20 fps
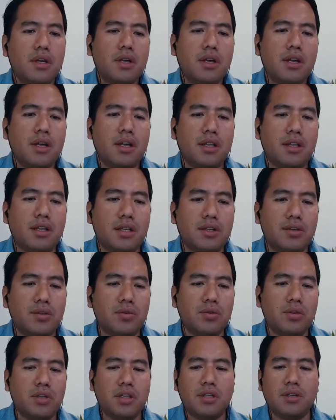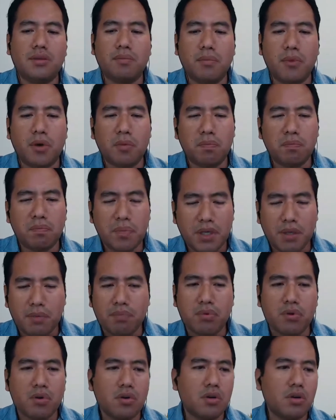and then you need more
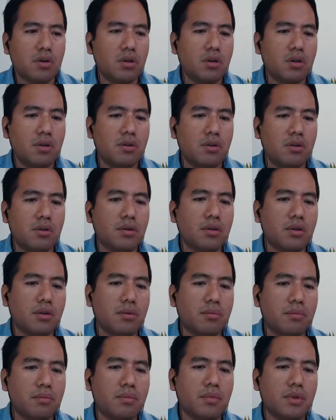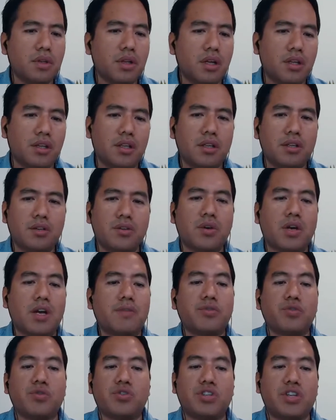people and then you have,
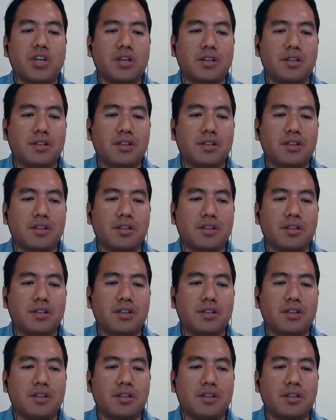share,